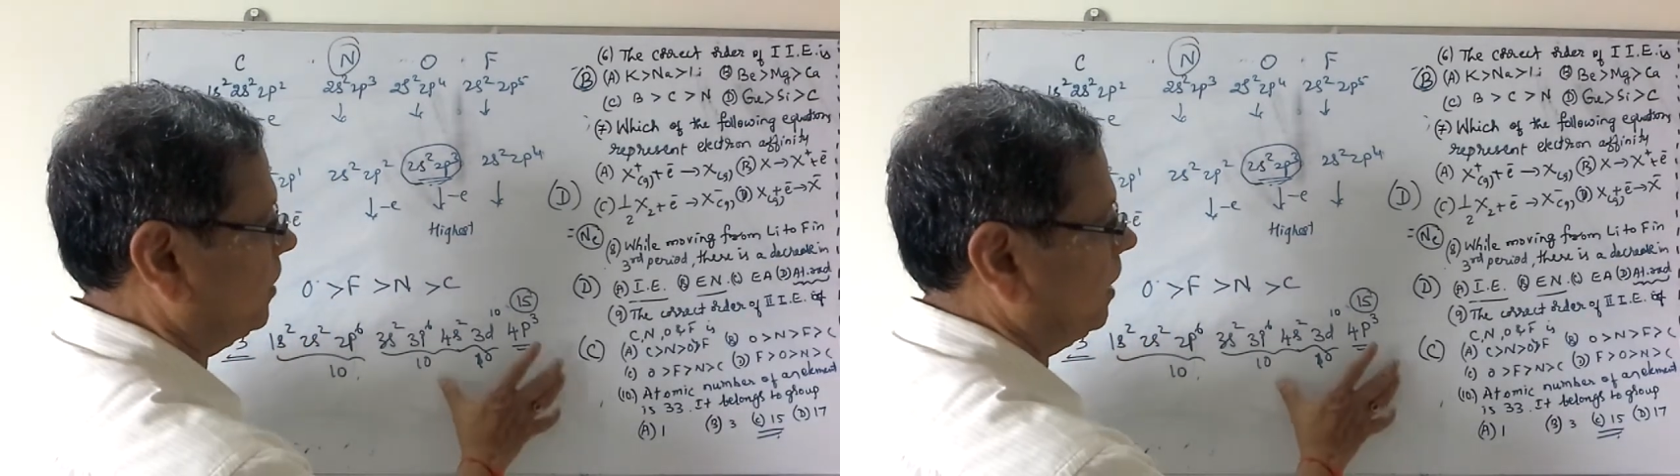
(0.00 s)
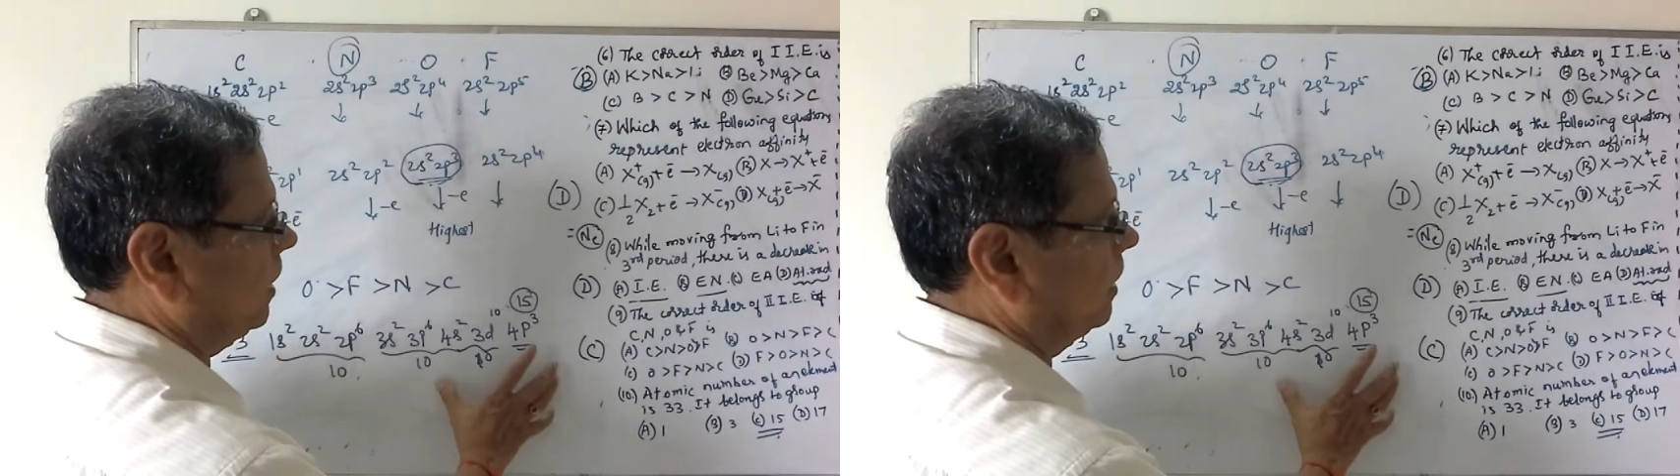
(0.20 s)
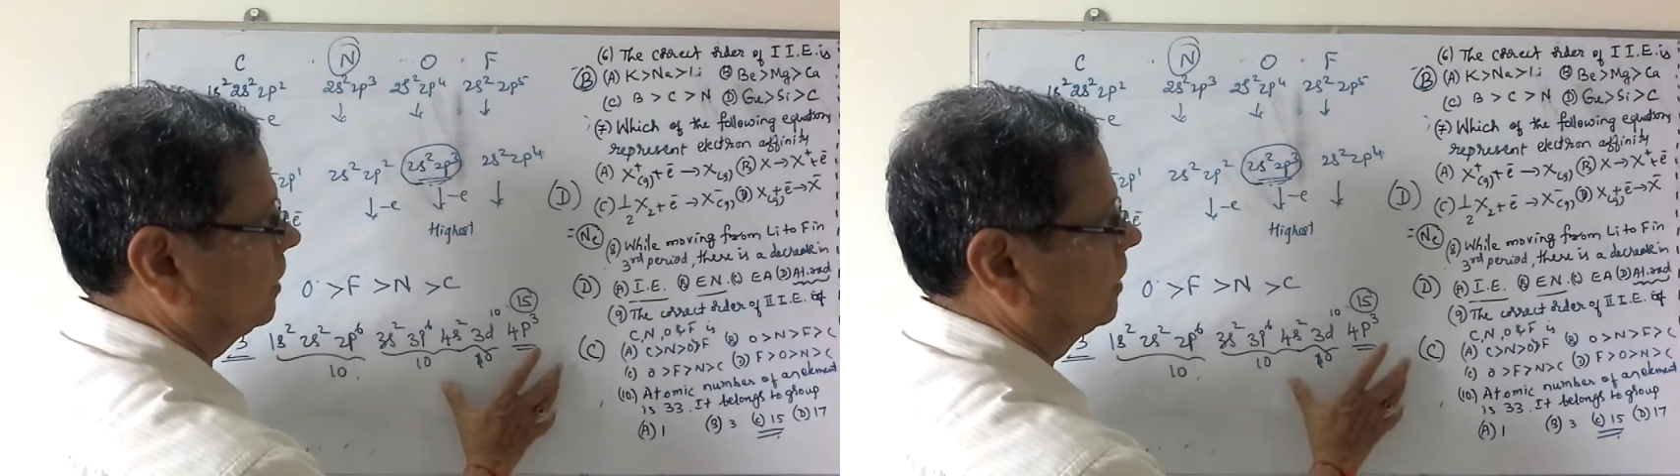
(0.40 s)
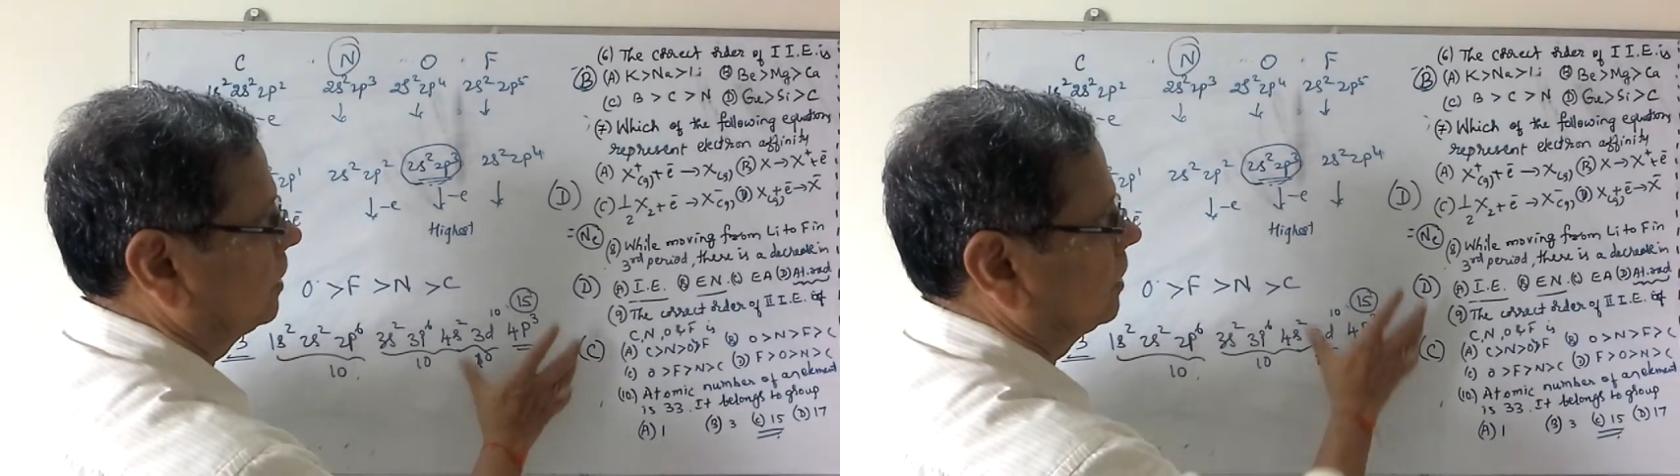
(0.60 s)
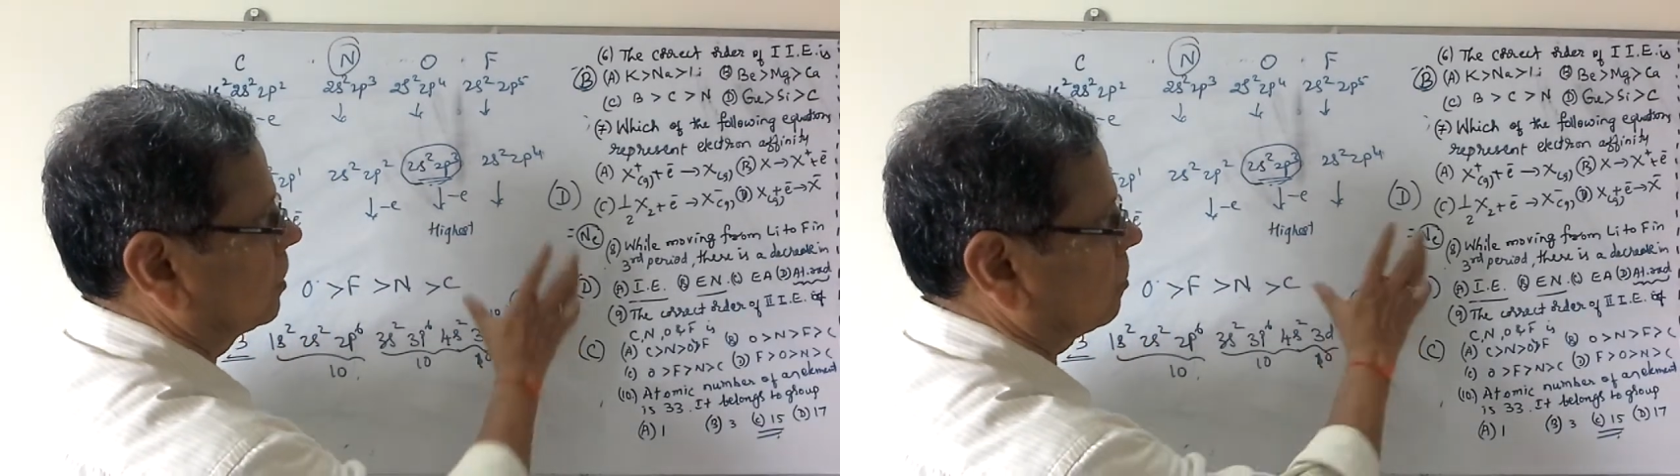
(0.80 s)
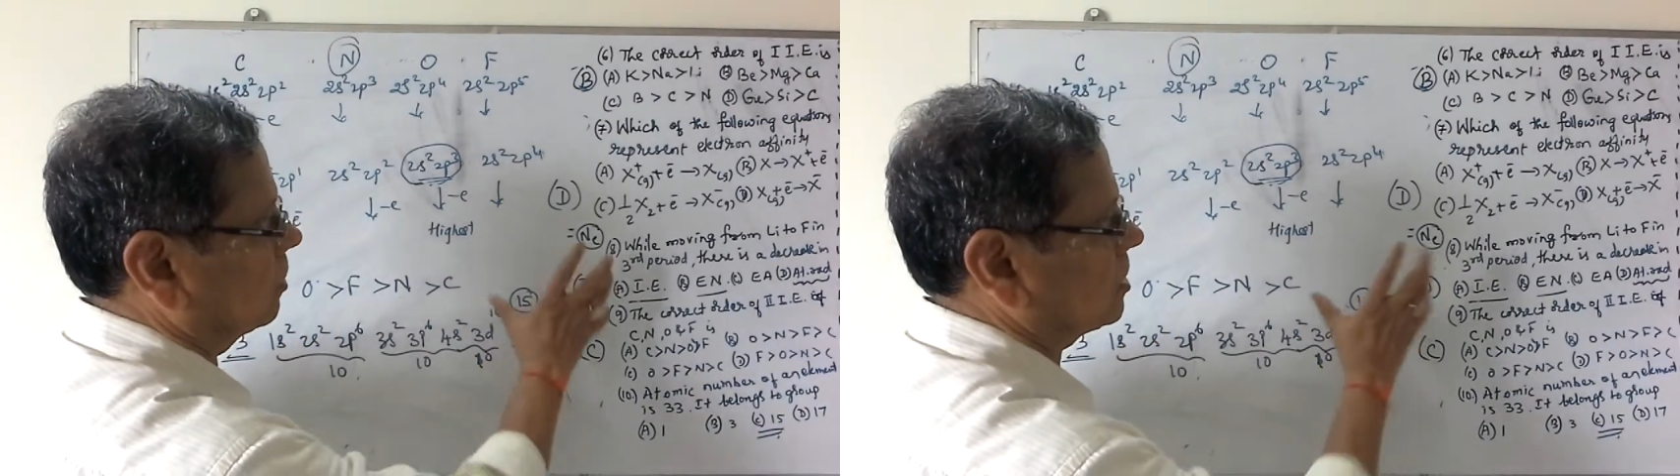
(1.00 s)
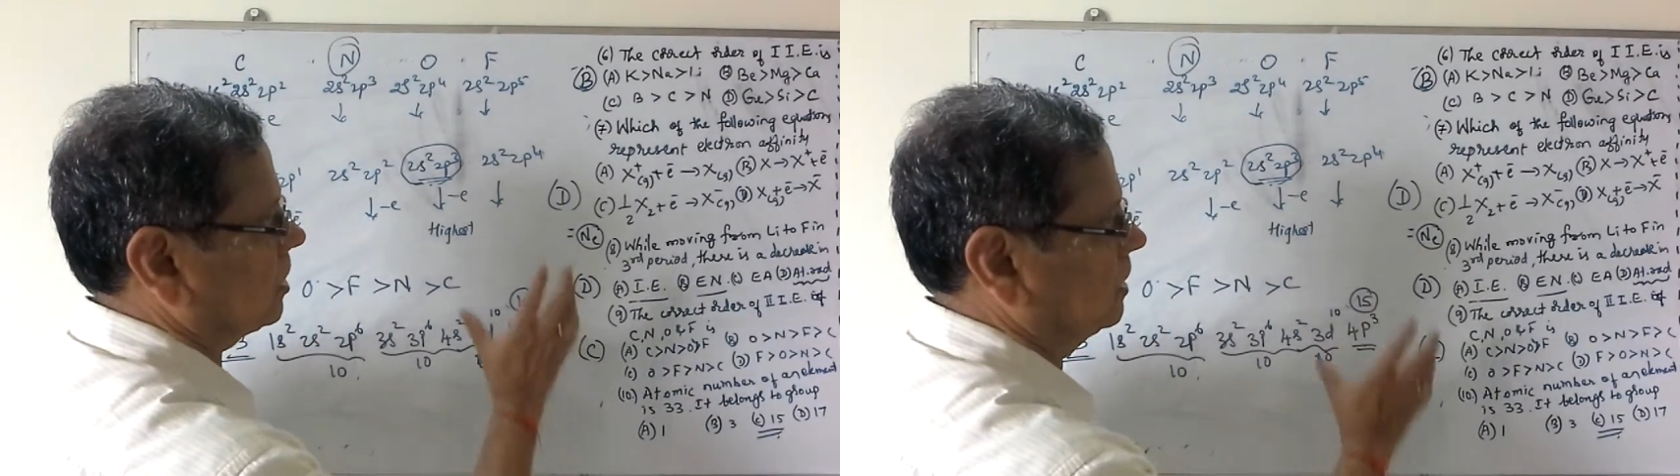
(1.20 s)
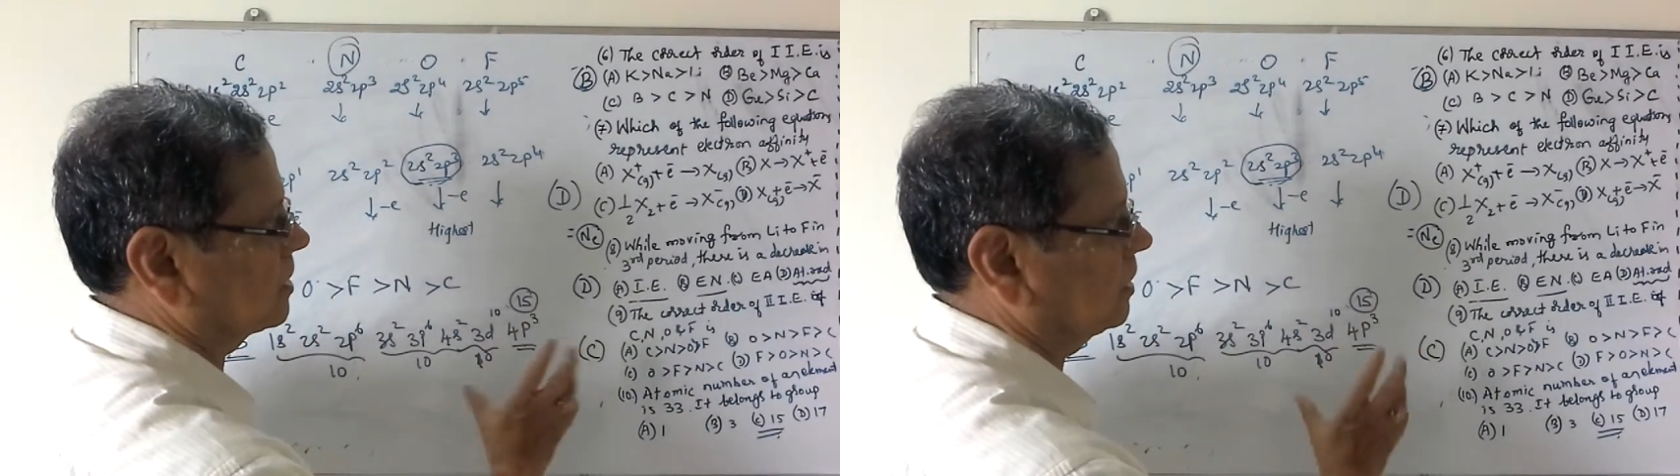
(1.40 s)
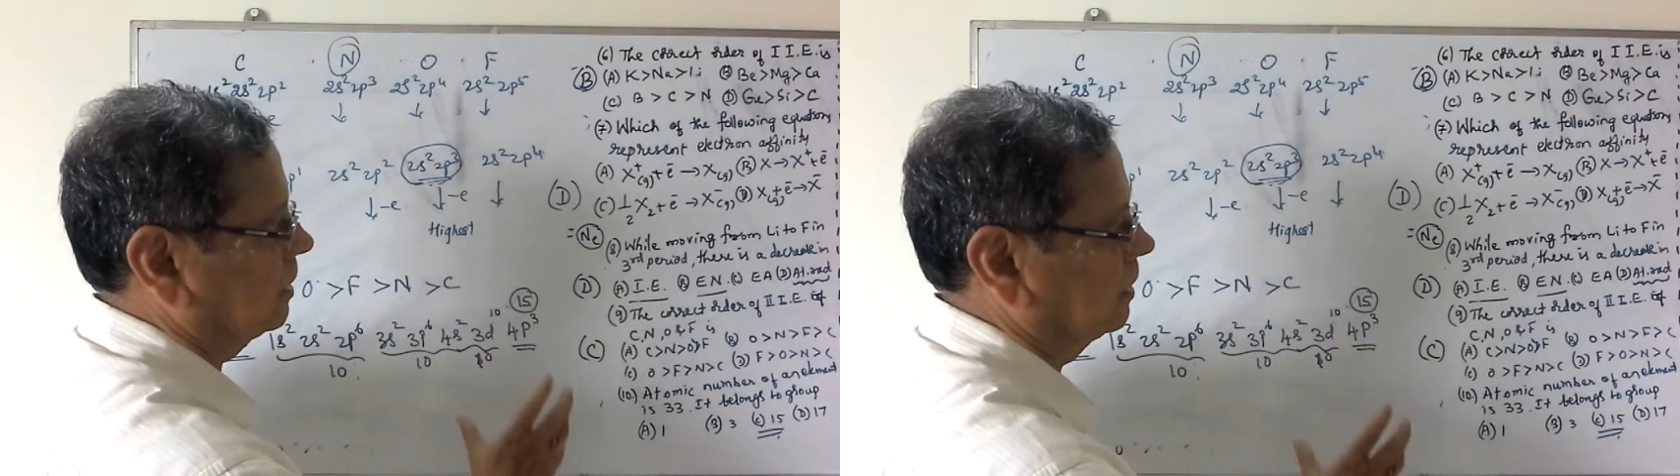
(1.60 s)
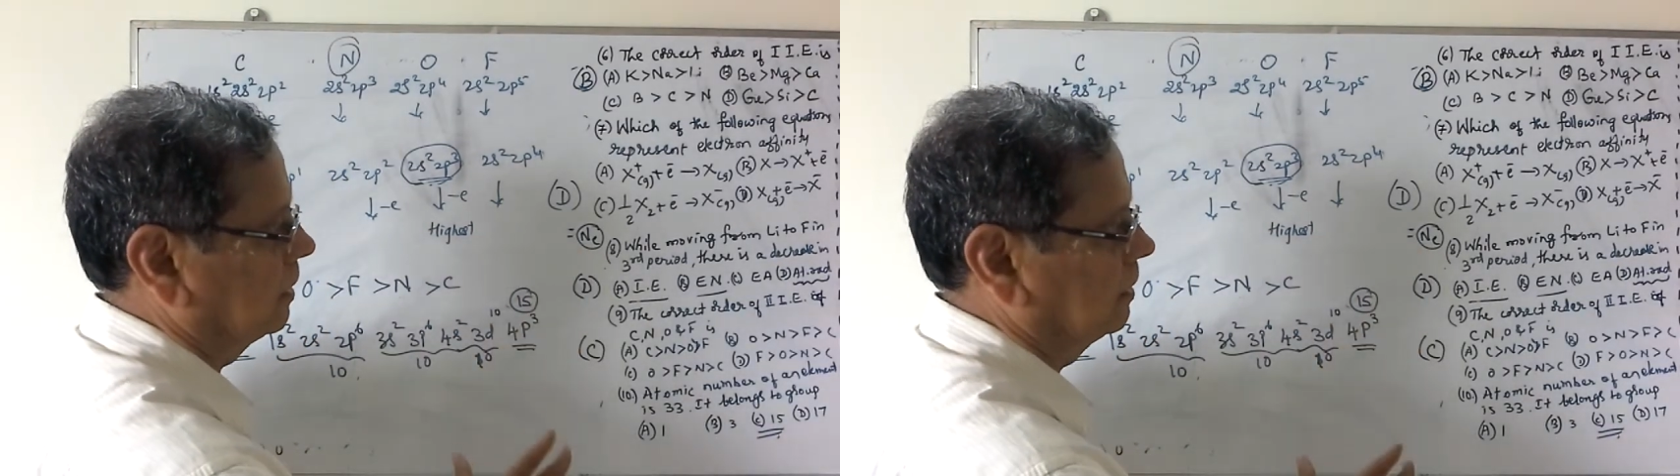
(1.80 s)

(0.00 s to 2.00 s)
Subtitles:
the questions.